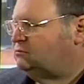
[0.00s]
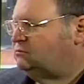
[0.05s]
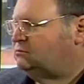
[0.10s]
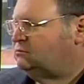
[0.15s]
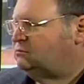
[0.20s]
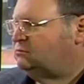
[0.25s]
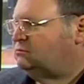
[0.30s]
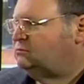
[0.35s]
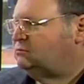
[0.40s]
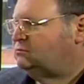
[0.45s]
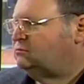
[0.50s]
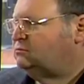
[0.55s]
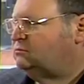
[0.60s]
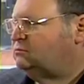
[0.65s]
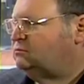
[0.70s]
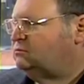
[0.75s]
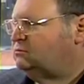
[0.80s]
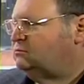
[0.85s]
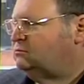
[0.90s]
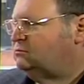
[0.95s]

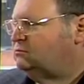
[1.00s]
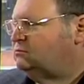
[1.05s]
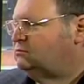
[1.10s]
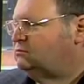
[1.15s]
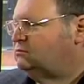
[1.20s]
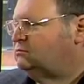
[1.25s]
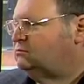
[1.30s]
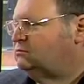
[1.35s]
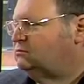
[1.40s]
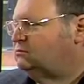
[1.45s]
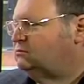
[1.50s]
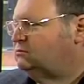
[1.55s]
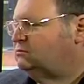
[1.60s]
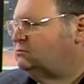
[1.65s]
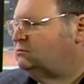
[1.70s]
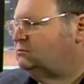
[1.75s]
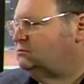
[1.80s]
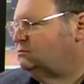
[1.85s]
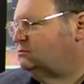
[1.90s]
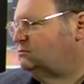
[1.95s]

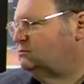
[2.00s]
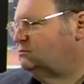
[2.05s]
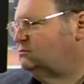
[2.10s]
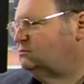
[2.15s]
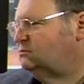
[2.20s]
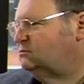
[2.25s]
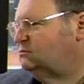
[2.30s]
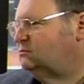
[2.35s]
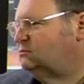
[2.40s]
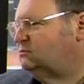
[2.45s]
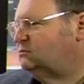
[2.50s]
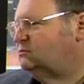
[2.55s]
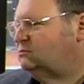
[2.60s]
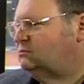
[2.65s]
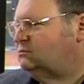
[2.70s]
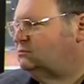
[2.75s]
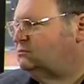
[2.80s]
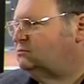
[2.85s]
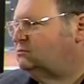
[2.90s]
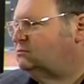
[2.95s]

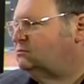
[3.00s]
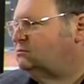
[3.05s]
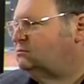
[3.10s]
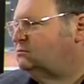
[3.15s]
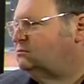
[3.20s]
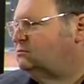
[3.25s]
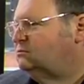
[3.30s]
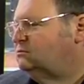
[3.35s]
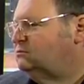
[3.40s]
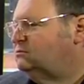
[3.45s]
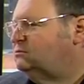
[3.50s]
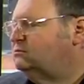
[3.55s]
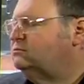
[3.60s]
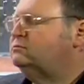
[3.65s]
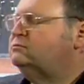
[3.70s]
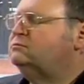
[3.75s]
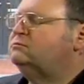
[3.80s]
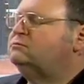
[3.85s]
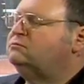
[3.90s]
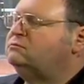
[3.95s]

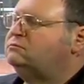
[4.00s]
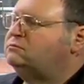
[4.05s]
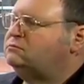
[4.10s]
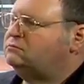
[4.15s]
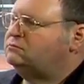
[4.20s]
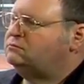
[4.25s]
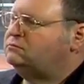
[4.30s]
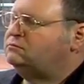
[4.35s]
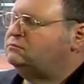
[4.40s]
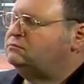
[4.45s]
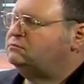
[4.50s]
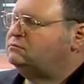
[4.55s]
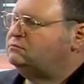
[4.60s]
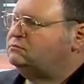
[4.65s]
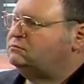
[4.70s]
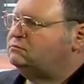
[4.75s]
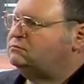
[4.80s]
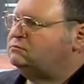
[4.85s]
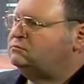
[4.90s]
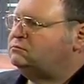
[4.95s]

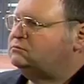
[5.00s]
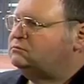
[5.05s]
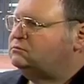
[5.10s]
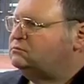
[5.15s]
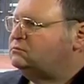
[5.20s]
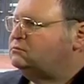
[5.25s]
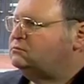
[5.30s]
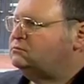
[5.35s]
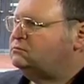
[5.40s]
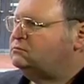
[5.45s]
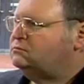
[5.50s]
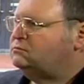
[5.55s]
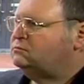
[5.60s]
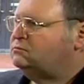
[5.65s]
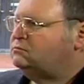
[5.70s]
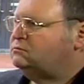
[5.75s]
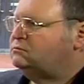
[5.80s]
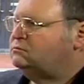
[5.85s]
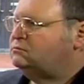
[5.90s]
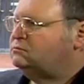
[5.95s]

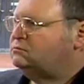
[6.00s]
(not speaking)